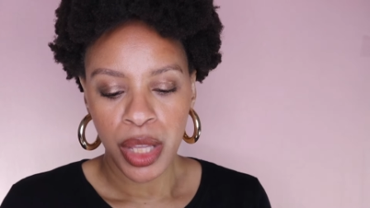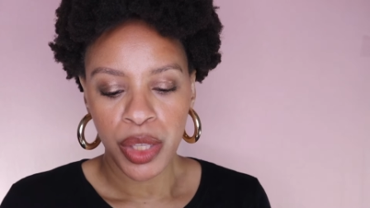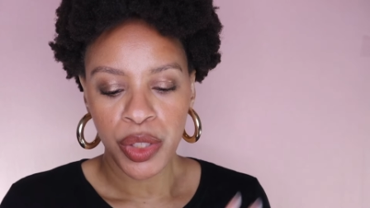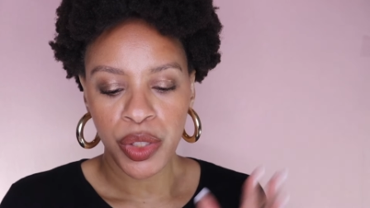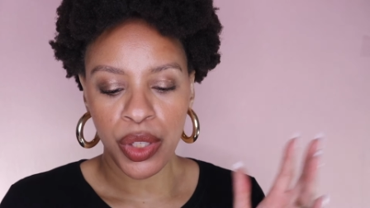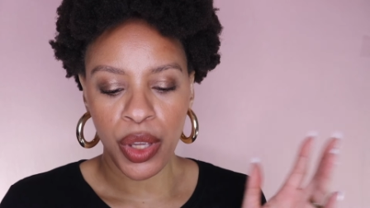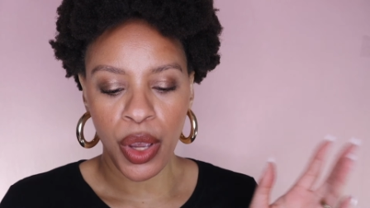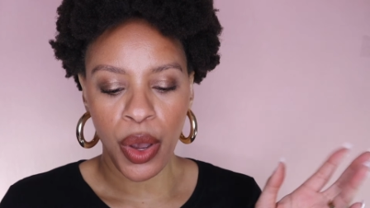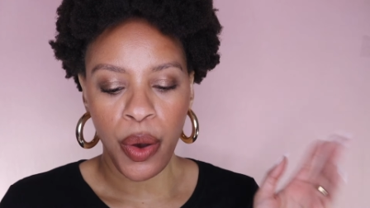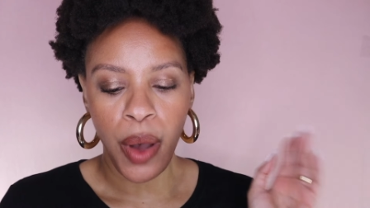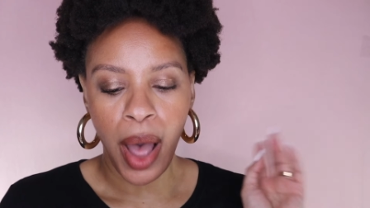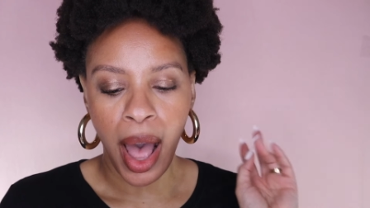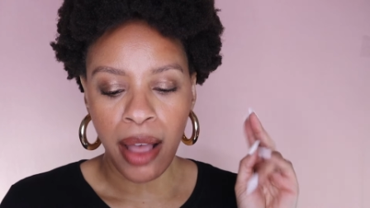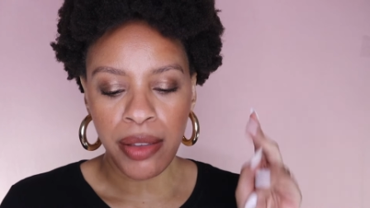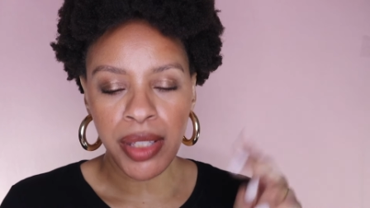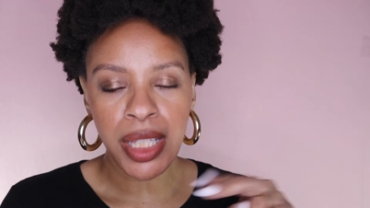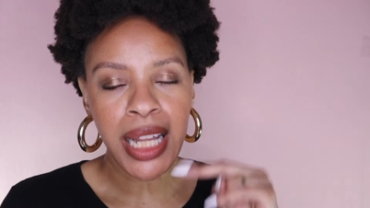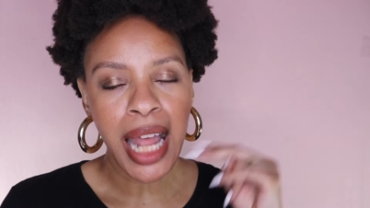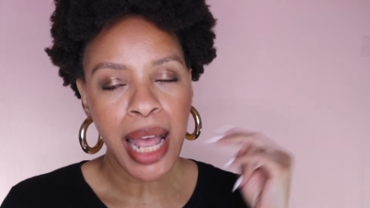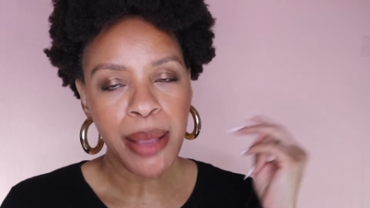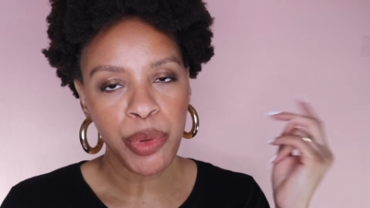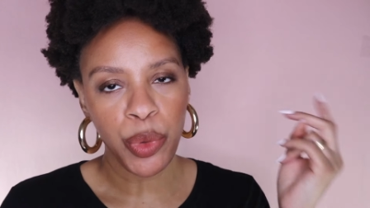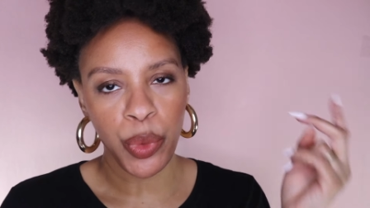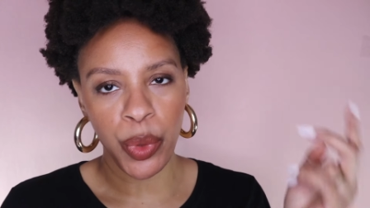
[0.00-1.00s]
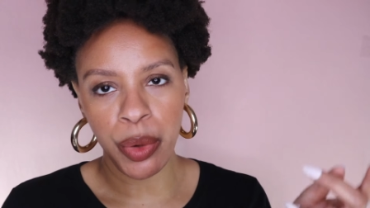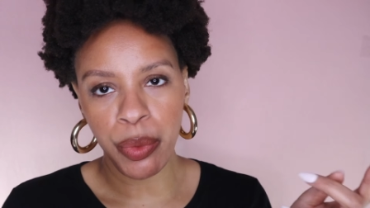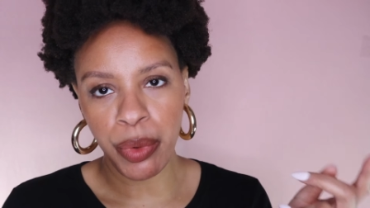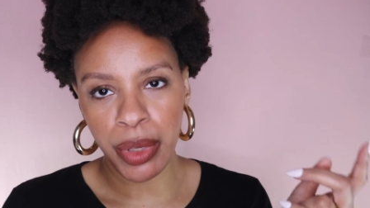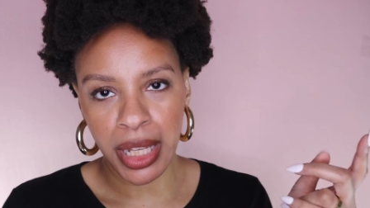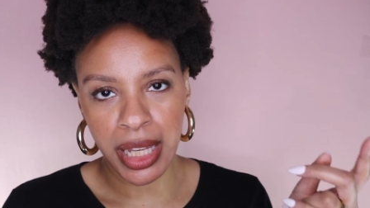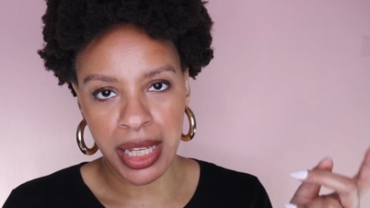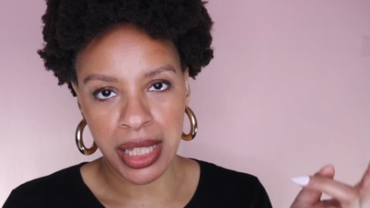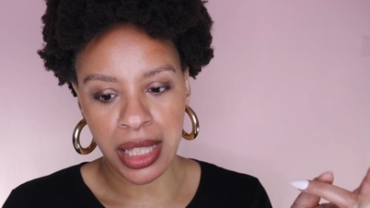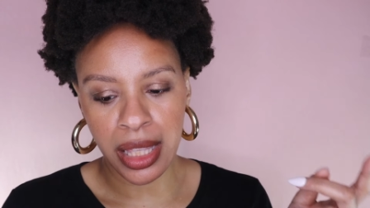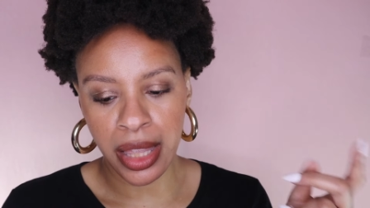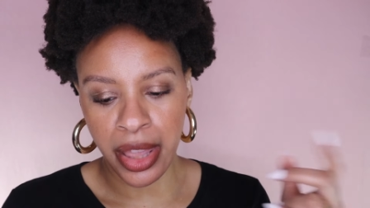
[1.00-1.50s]
So House Labs
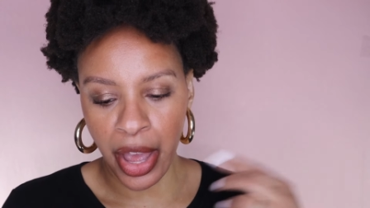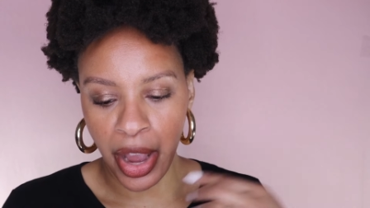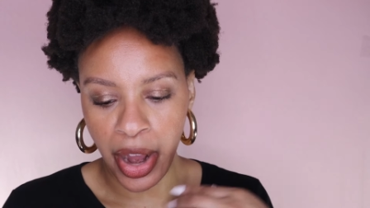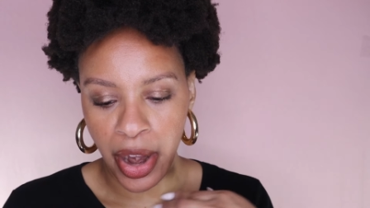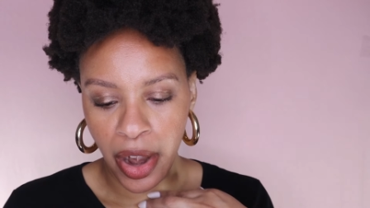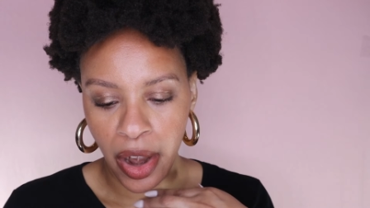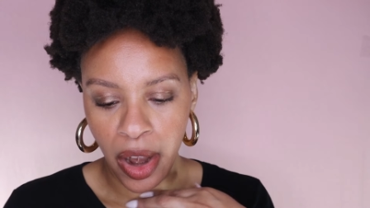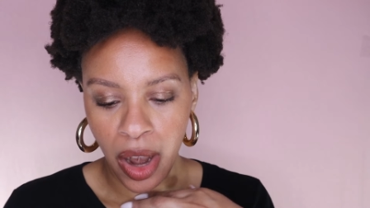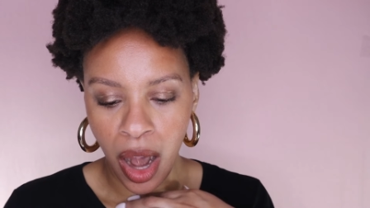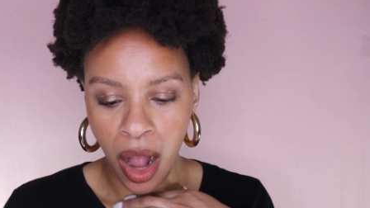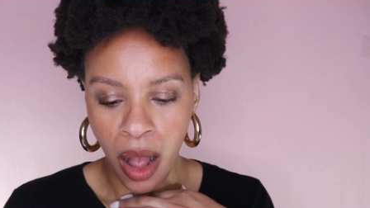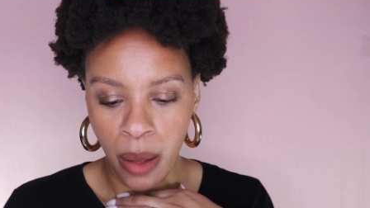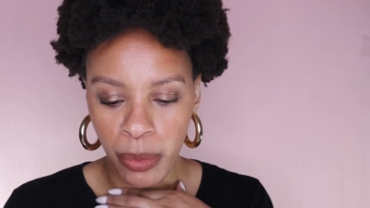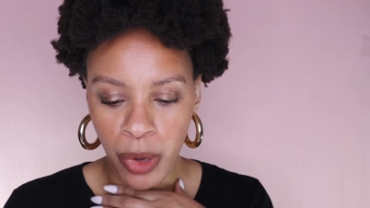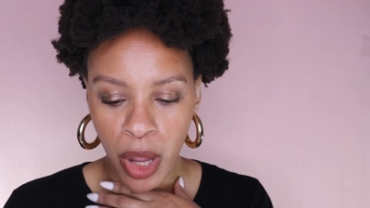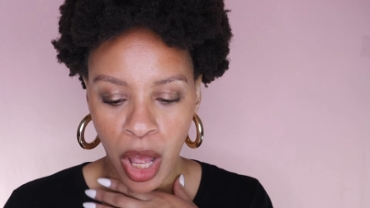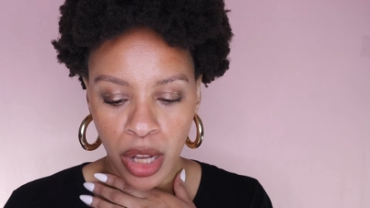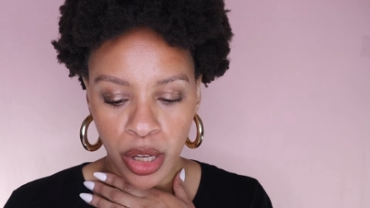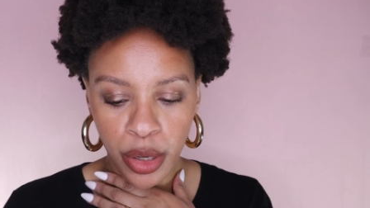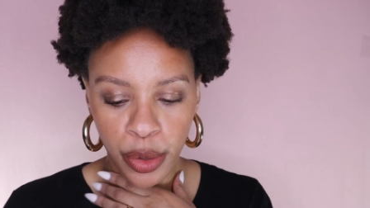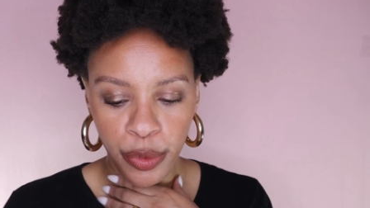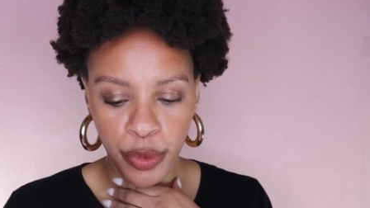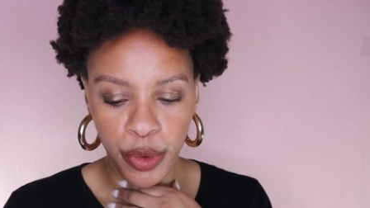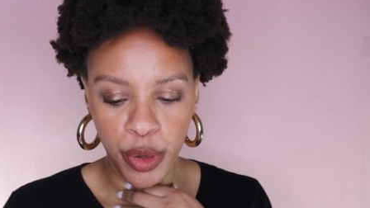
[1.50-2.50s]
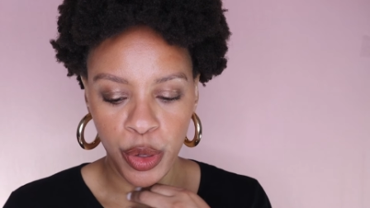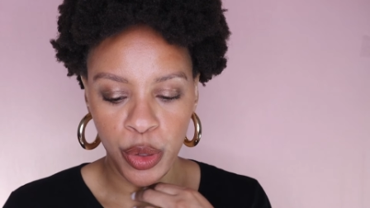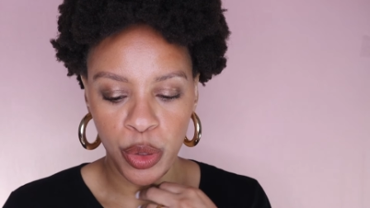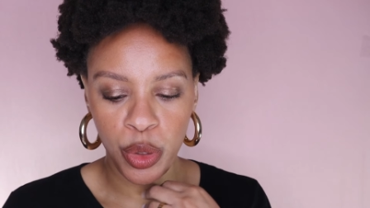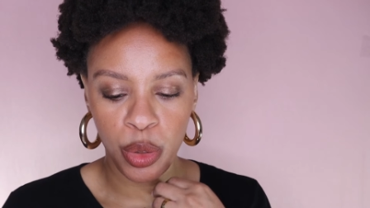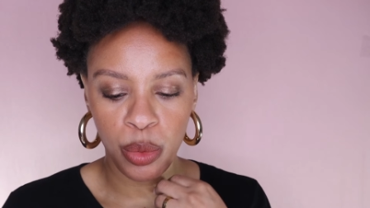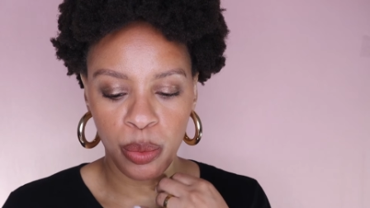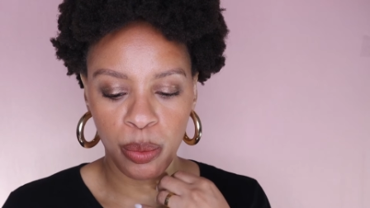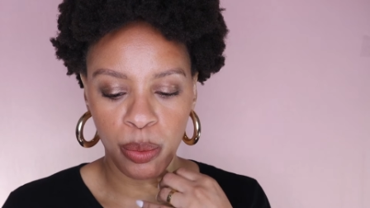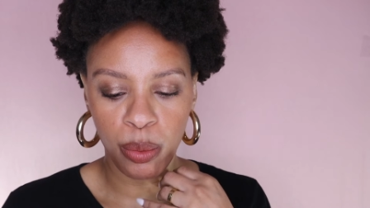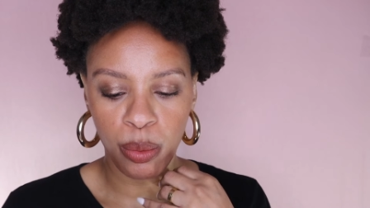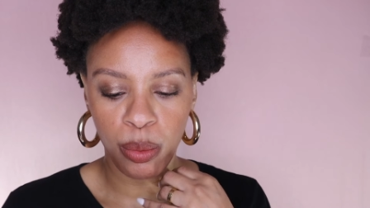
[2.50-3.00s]
re-released their Color
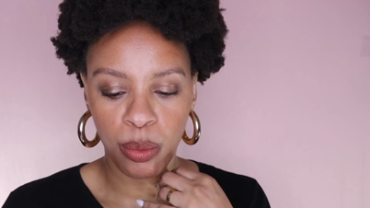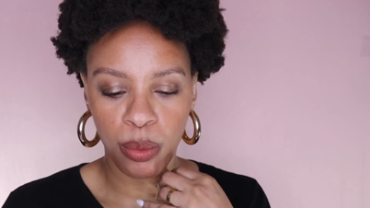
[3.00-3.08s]
Fuse